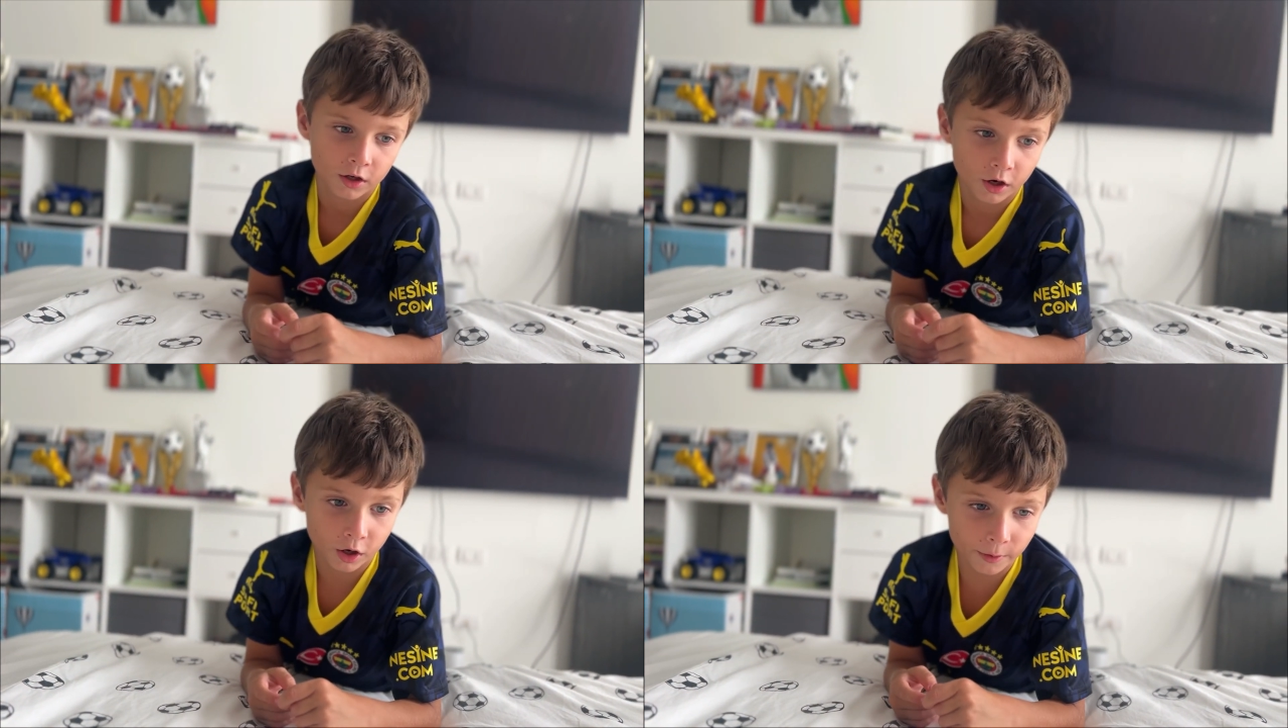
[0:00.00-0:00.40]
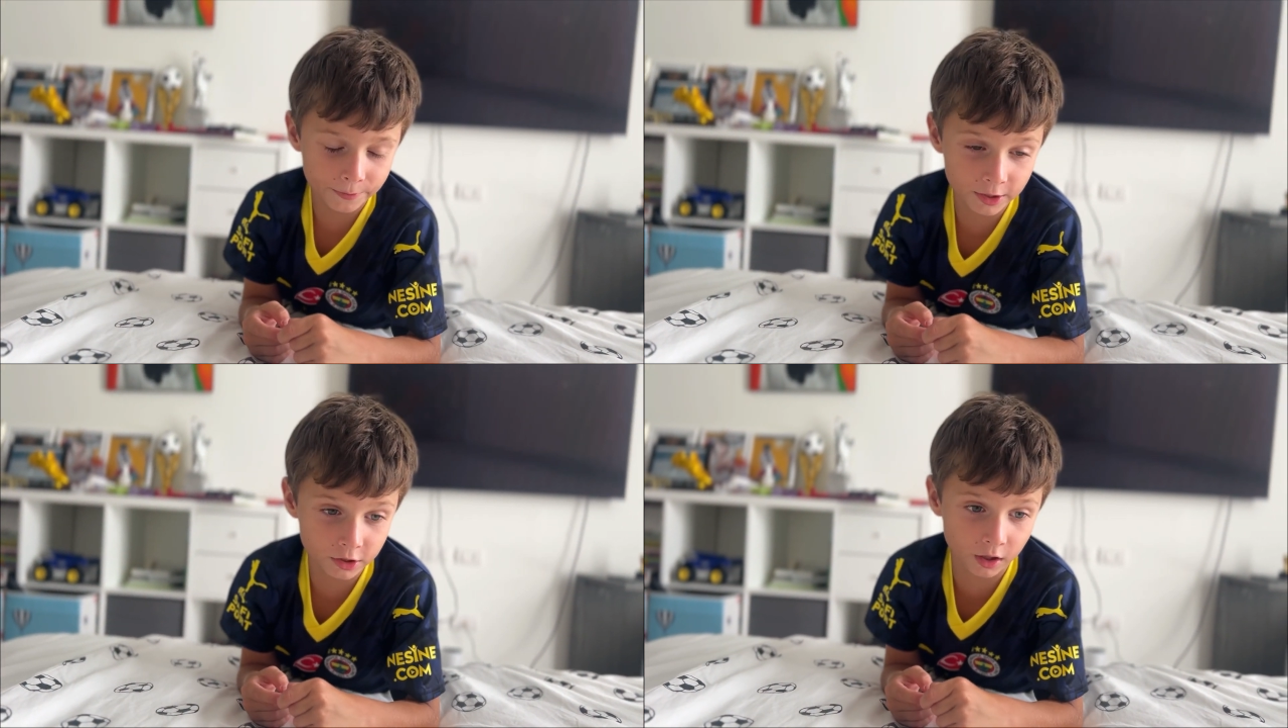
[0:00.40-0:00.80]

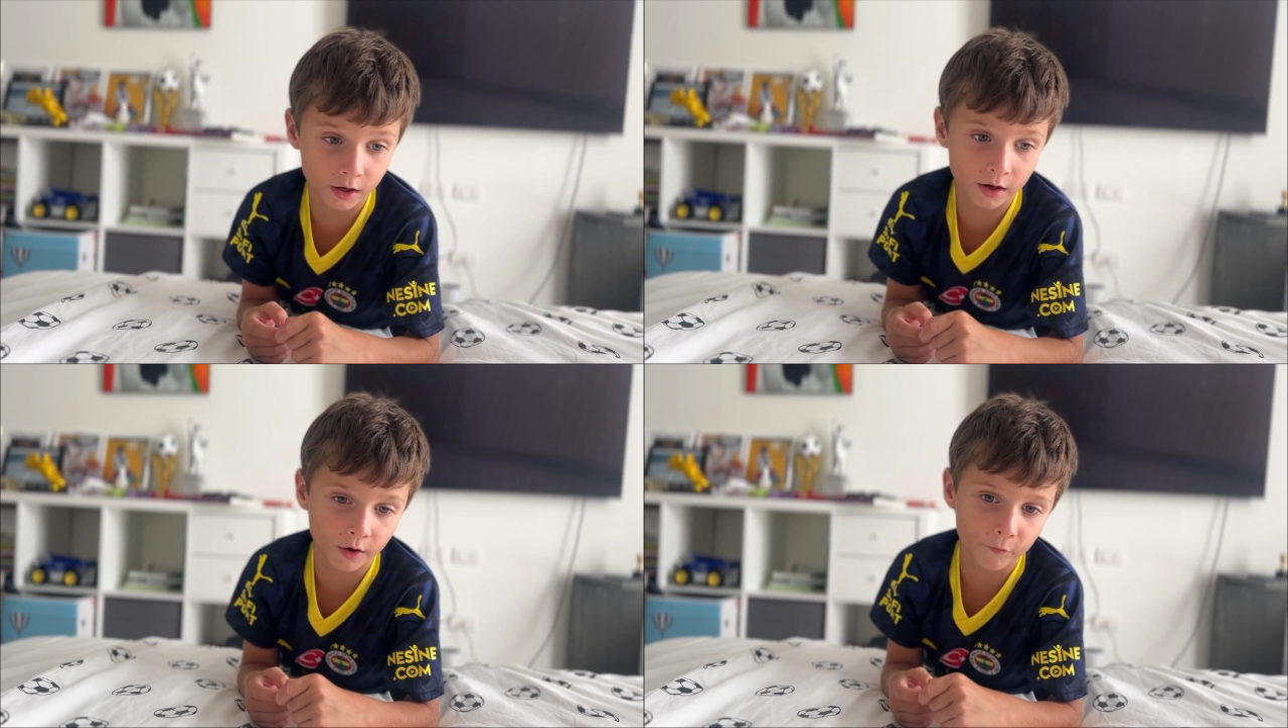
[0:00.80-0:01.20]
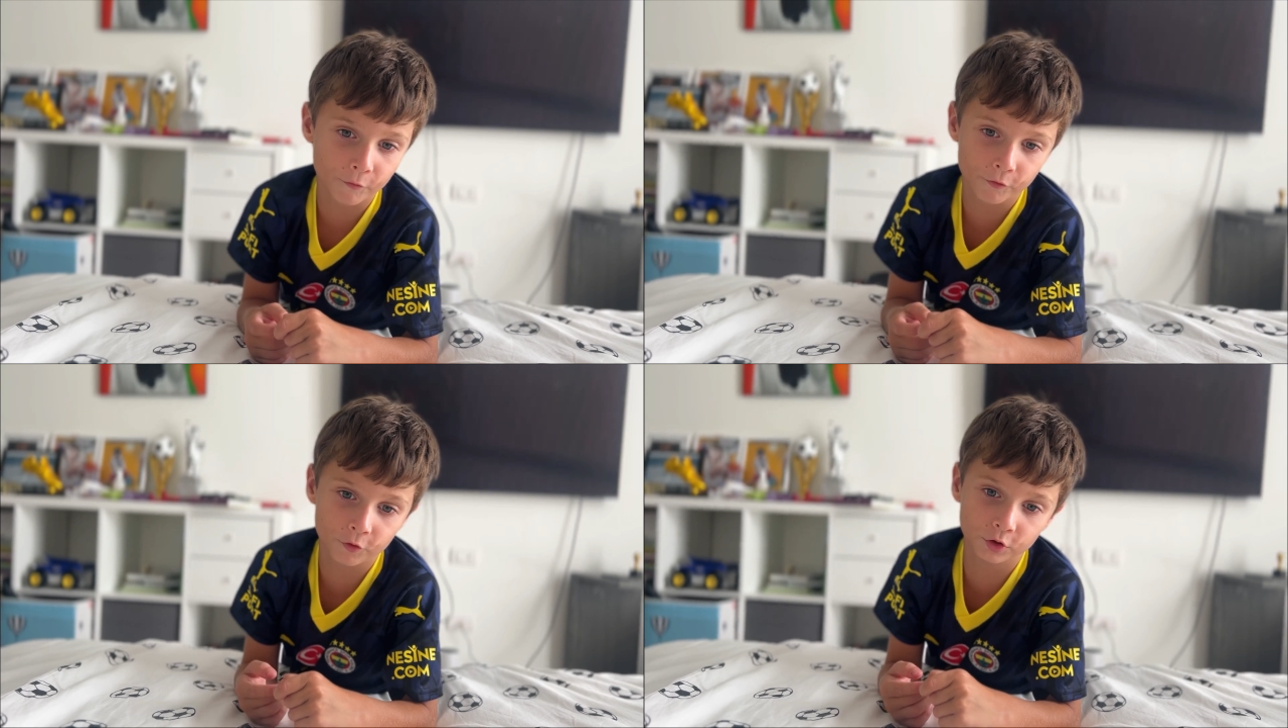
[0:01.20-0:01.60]
Hobbies are
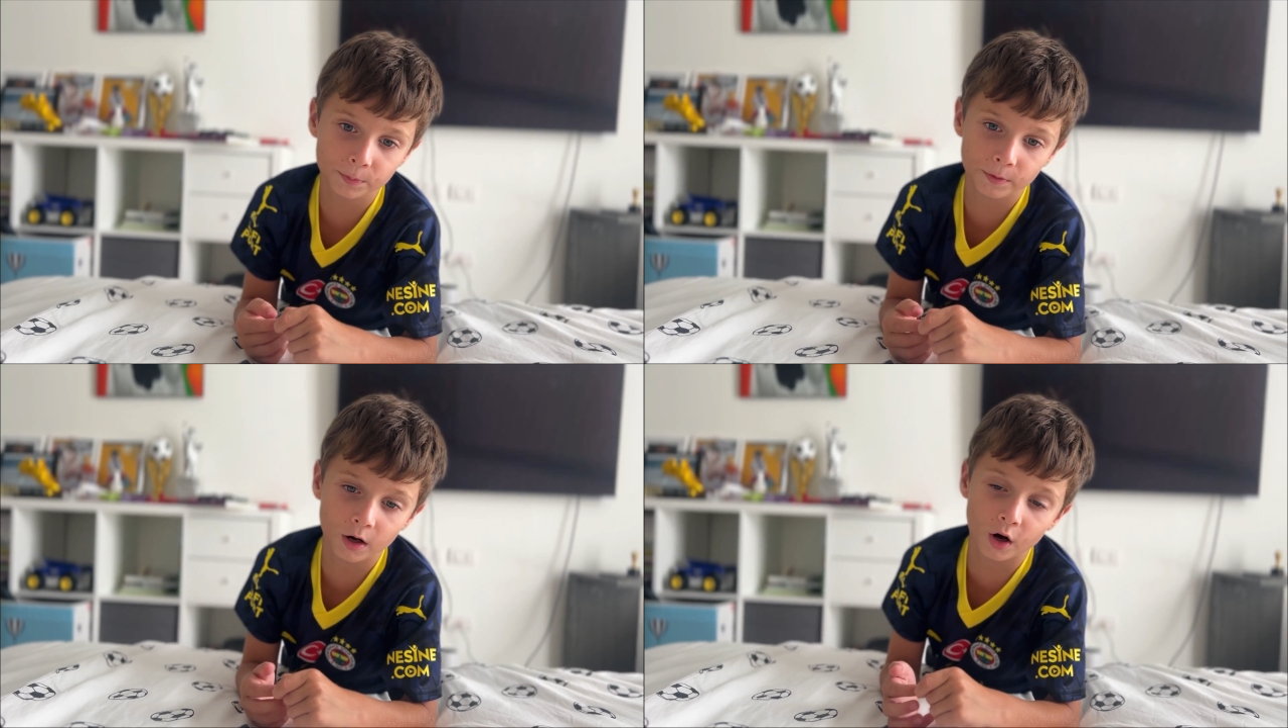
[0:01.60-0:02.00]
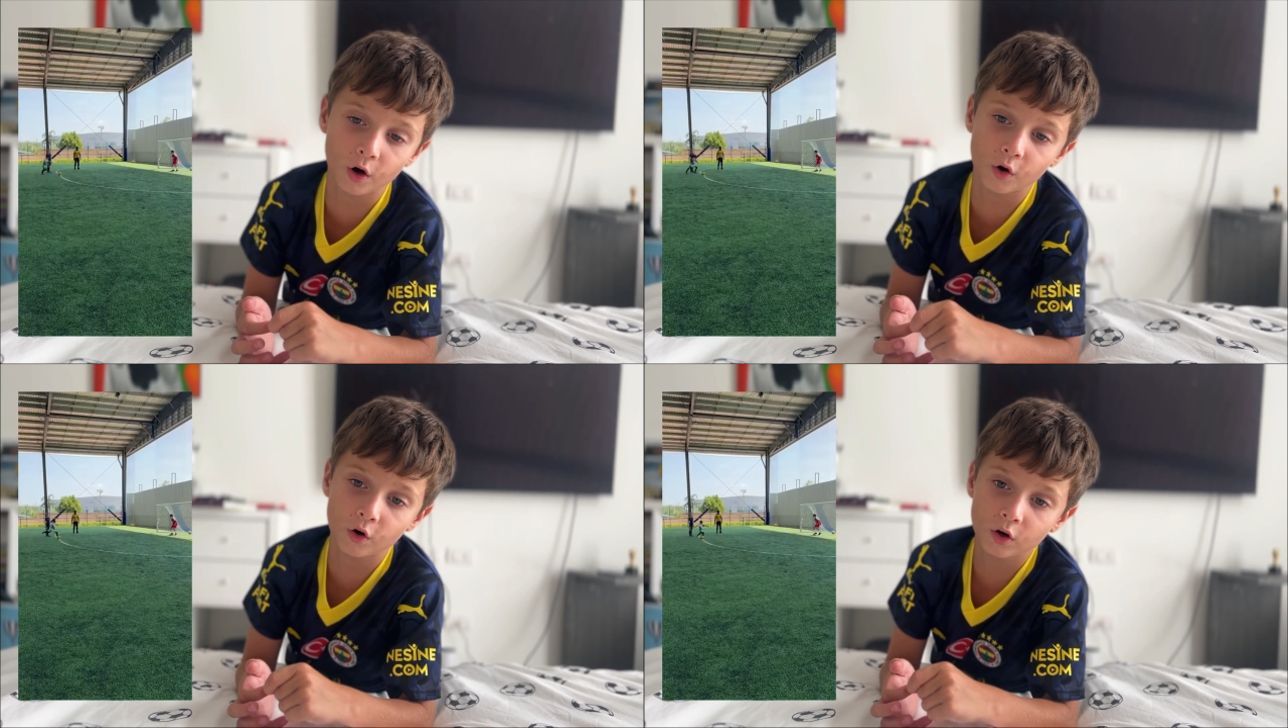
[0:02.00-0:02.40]

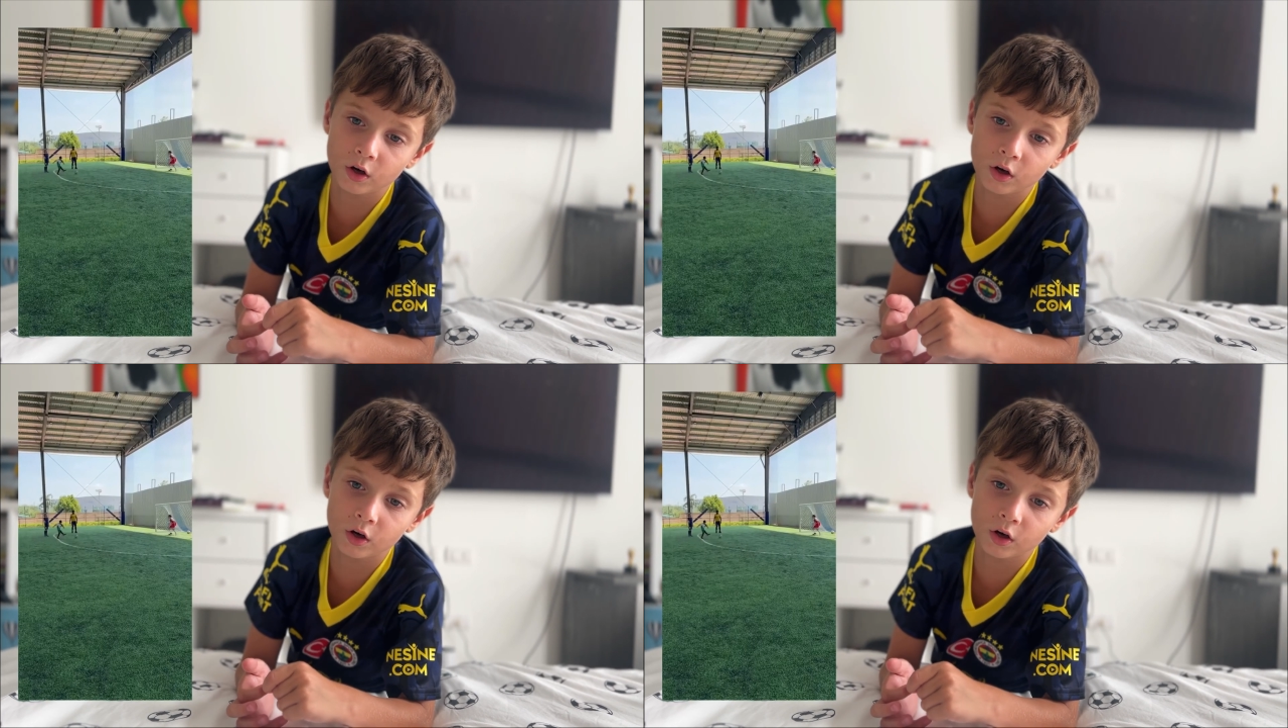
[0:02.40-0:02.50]
football.